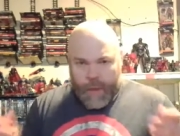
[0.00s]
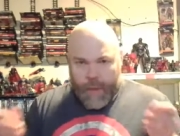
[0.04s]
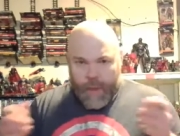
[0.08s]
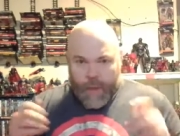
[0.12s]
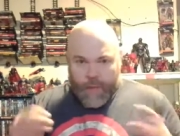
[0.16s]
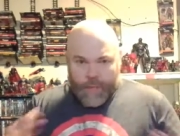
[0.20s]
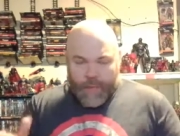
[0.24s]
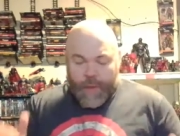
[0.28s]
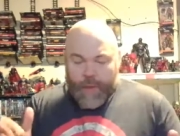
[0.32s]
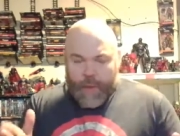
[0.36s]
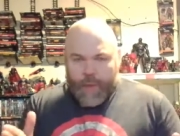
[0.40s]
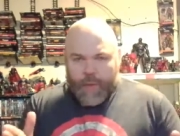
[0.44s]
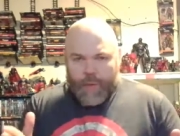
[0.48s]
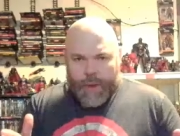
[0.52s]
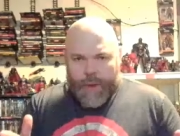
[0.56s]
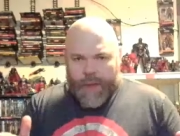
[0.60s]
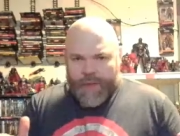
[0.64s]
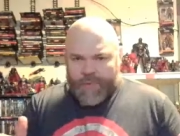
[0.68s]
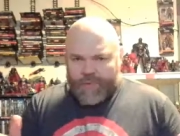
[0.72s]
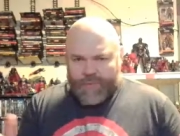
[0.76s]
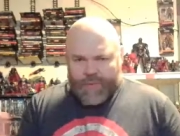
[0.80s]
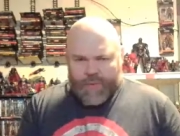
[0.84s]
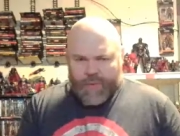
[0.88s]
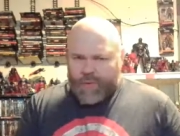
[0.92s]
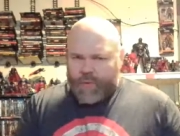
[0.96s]
Thank you
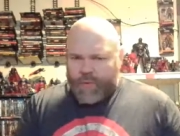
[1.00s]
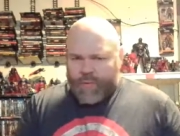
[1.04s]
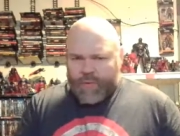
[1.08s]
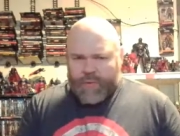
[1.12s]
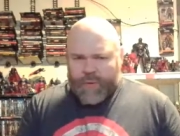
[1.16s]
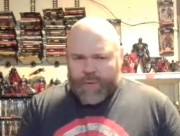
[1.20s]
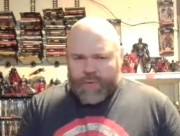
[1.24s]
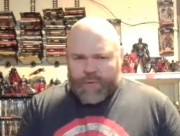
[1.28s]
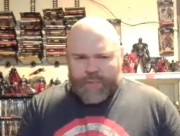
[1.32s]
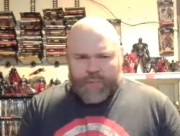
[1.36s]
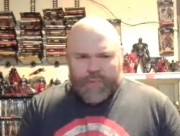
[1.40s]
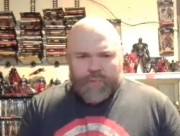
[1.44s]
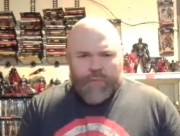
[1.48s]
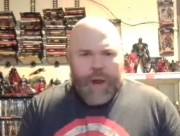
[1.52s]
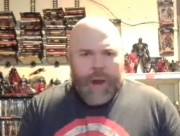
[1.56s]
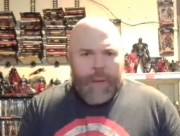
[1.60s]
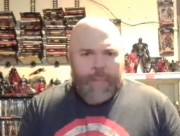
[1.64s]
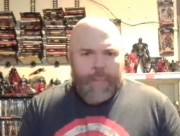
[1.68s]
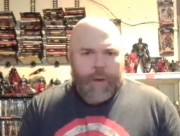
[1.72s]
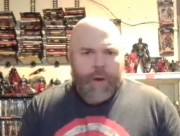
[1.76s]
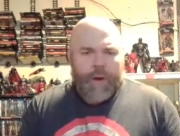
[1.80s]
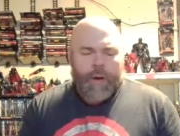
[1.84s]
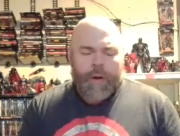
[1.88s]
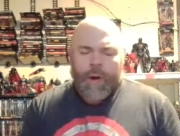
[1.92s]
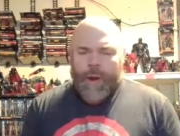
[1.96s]
guys for
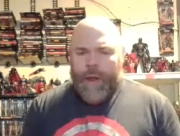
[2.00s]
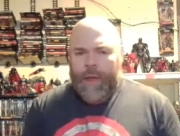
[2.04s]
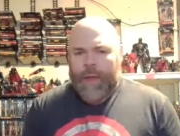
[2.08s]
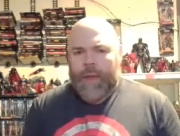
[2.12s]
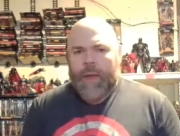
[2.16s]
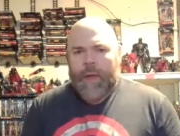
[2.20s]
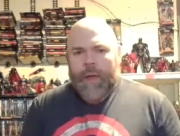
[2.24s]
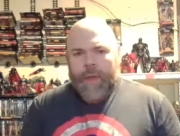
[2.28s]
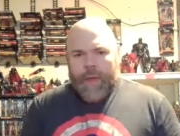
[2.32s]
subscribing already.